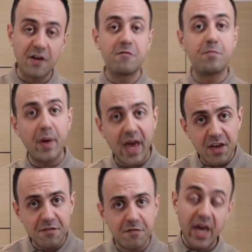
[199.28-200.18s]
of
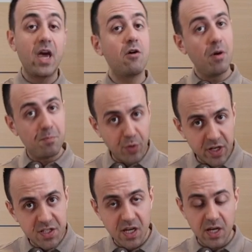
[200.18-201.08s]
beef here in
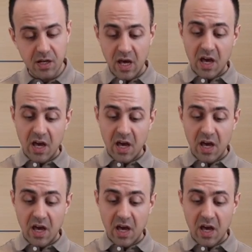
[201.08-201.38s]
Britain.